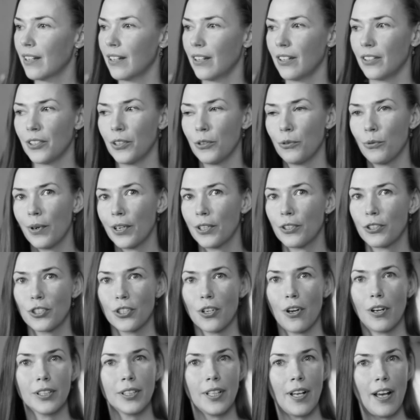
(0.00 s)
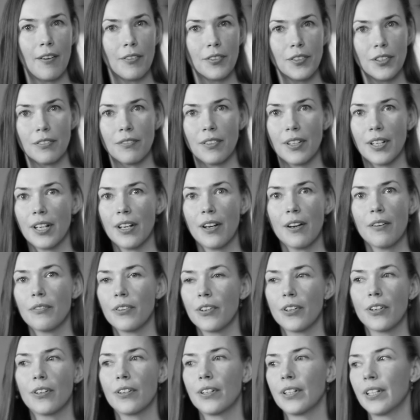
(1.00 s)
you know, one shot after the
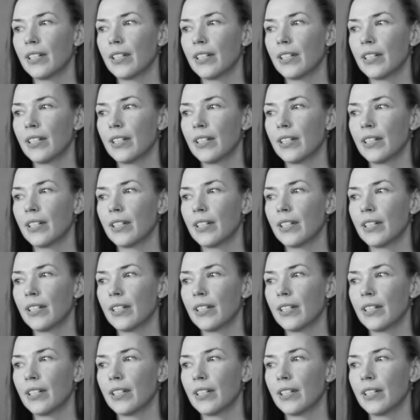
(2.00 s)
other.